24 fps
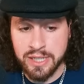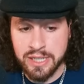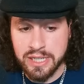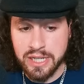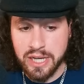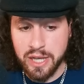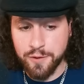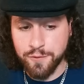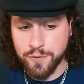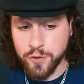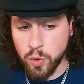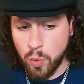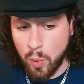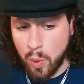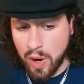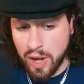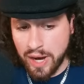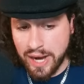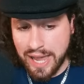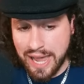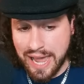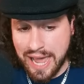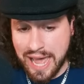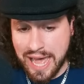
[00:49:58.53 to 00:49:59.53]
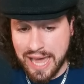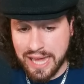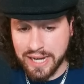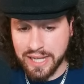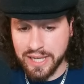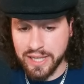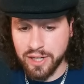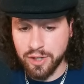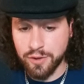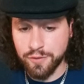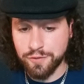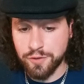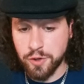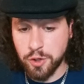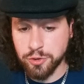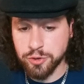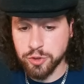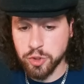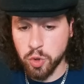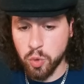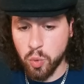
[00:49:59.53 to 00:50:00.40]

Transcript: If you want to add in a Valter